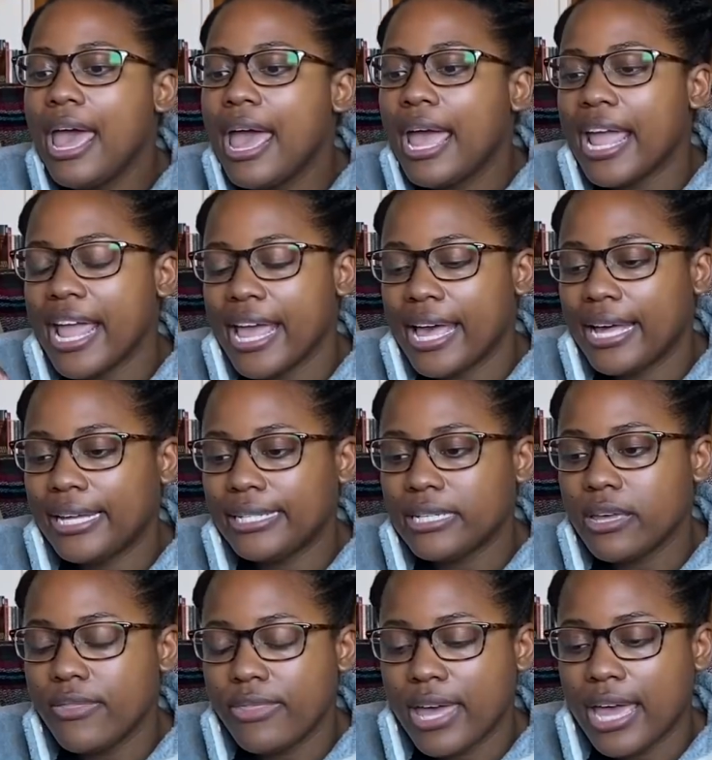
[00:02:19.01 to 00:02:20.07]
and
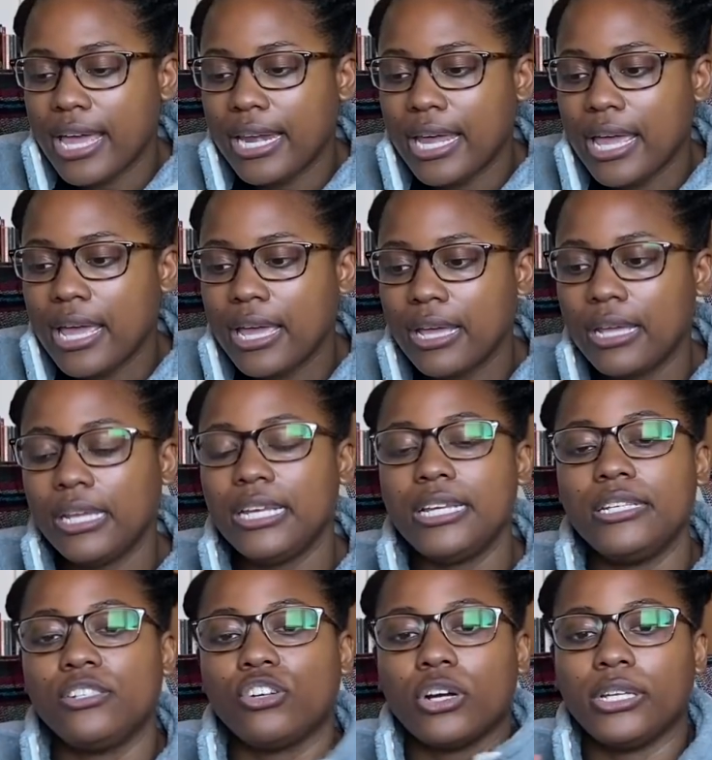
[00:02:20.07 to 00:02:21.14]
then he
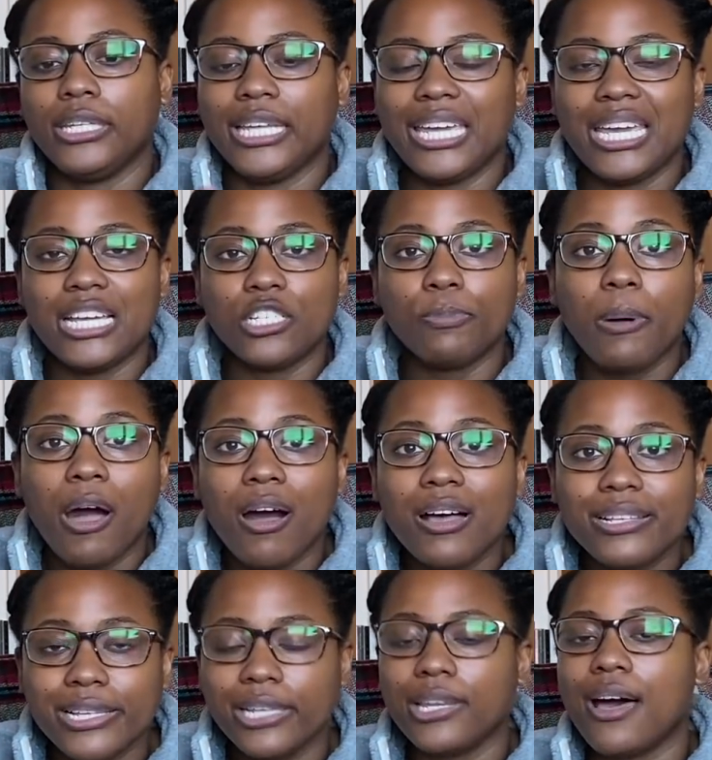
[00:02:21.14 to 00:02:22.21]
started licking his
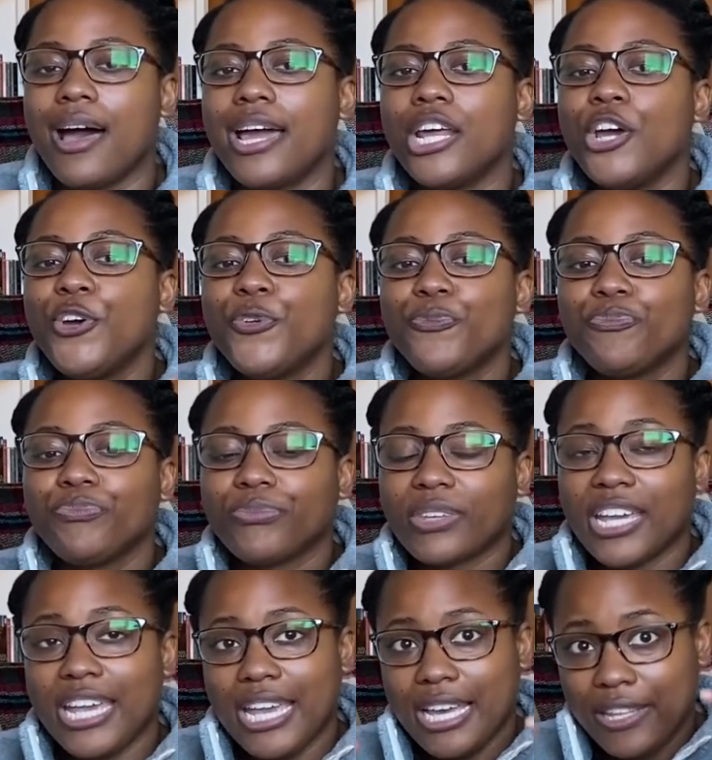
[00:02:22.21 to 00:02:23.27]
paws a lot,
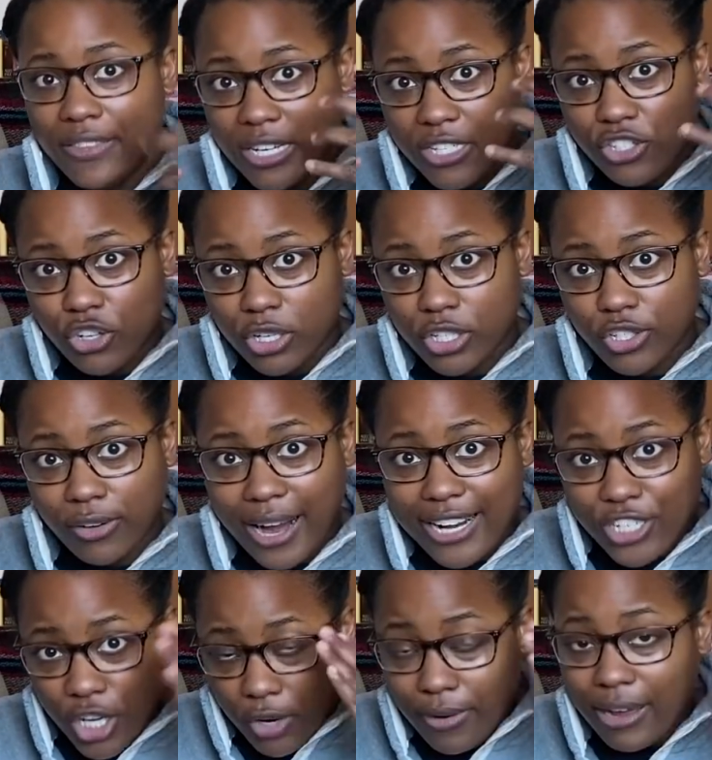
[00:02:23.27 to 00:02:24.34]
and then started
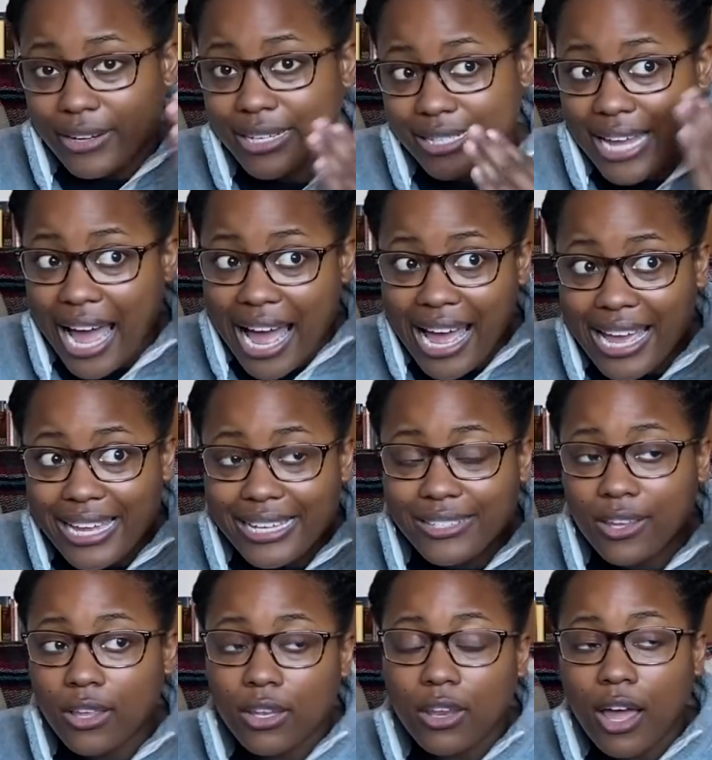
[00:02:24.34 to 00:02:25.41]
scratching around his eyes
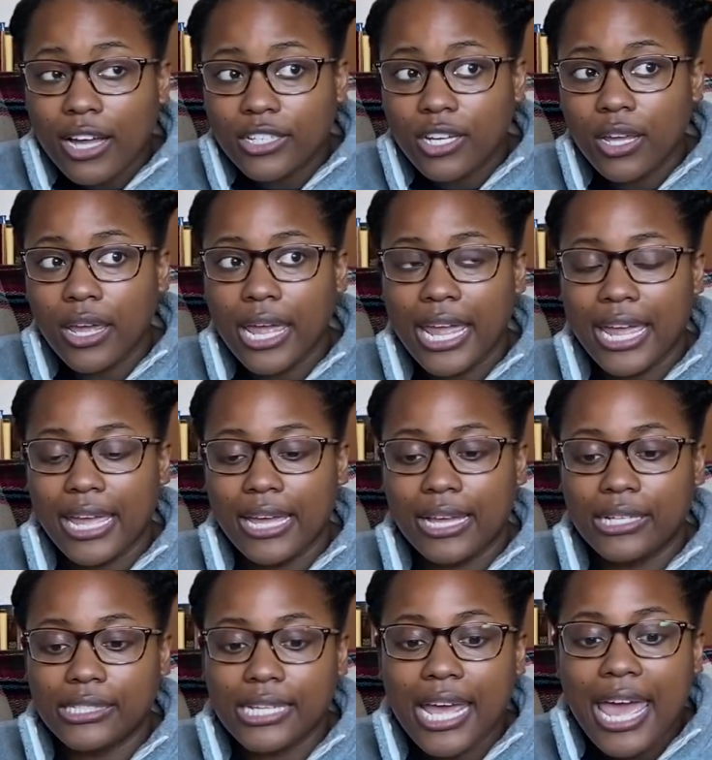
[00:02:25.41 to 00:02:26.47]
a lot.
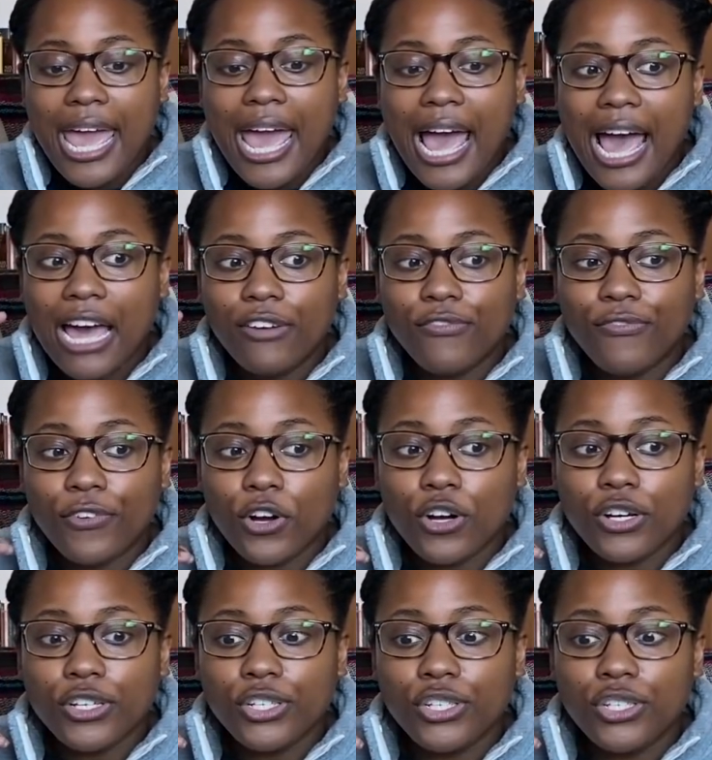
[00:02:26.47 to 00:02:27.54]
And at
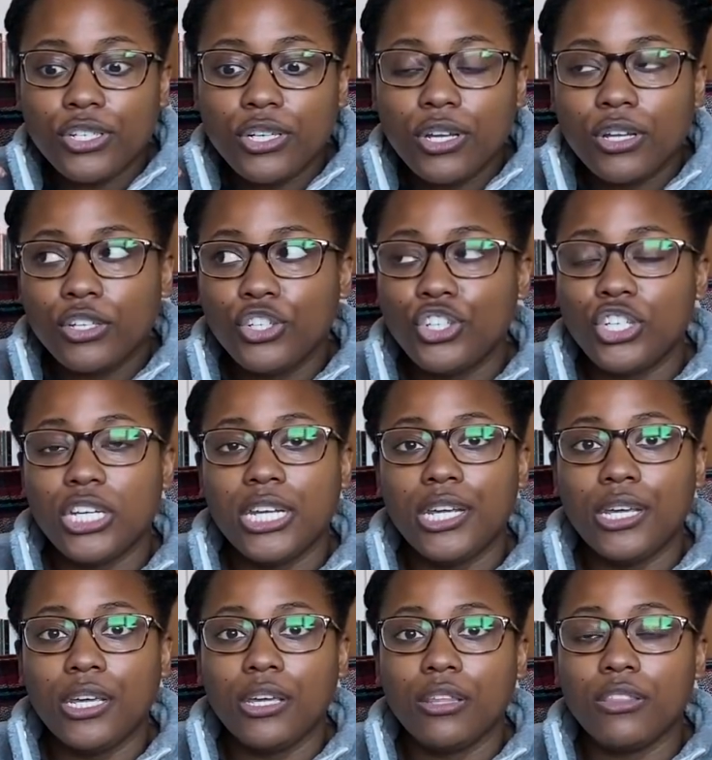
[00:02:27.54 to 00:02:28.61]
first
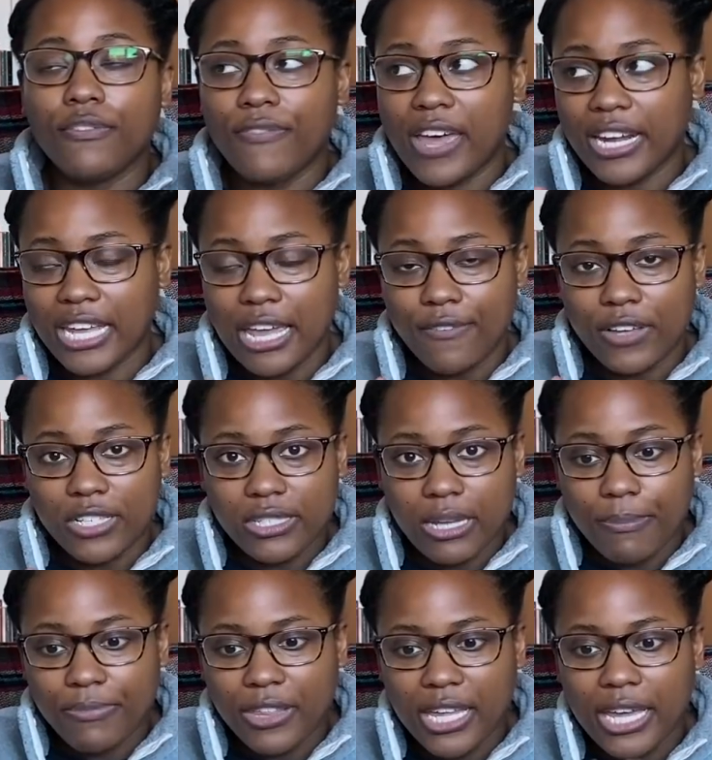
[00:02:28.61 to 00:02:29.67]
she, the vet gave us
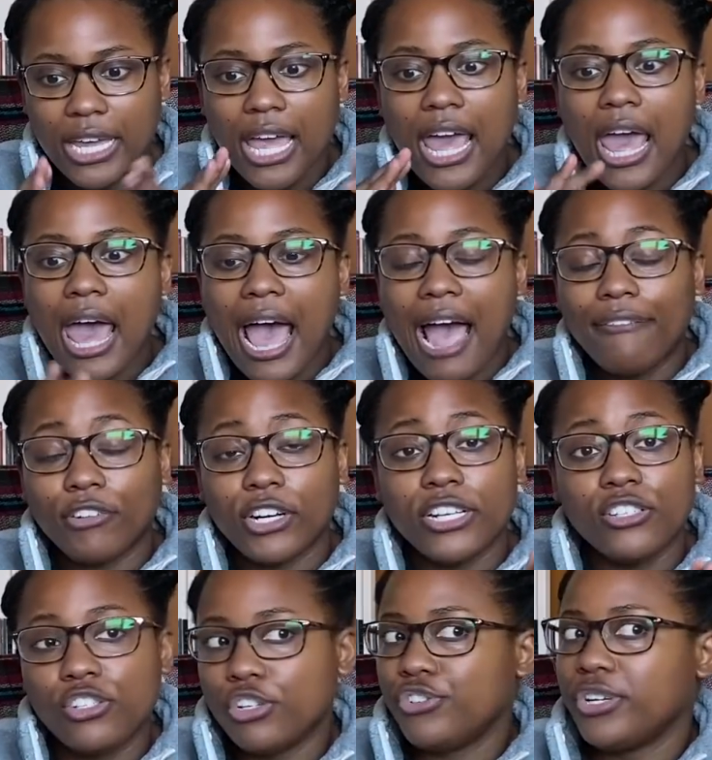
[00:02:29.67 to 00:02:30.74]
something after his
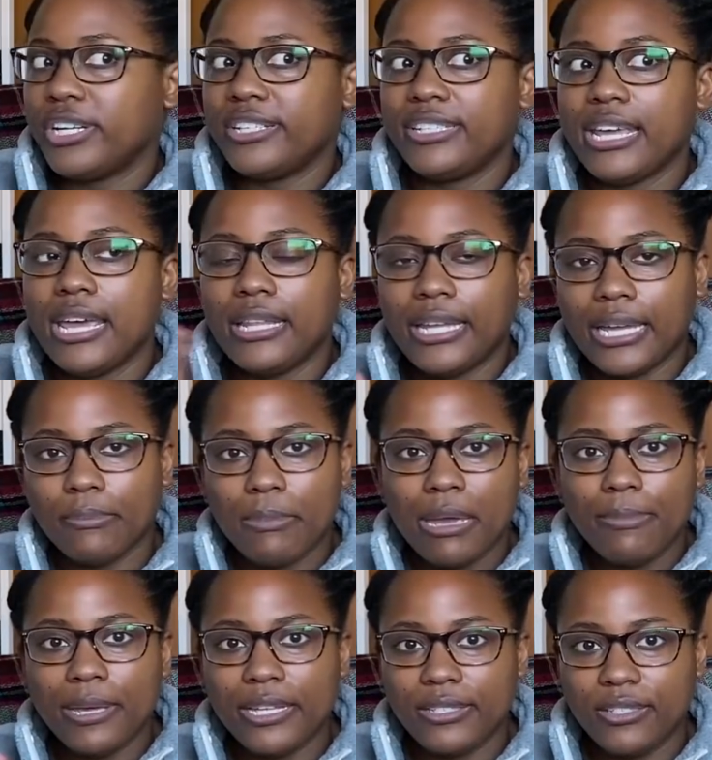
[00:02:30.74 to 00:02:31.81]
surgery to say like,
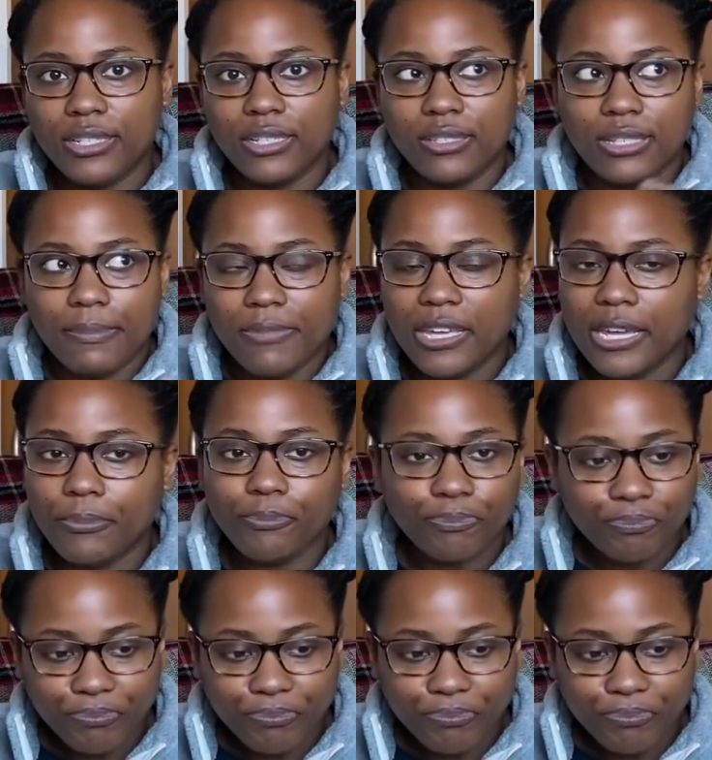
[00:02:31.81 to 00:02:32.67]
maybe it's just something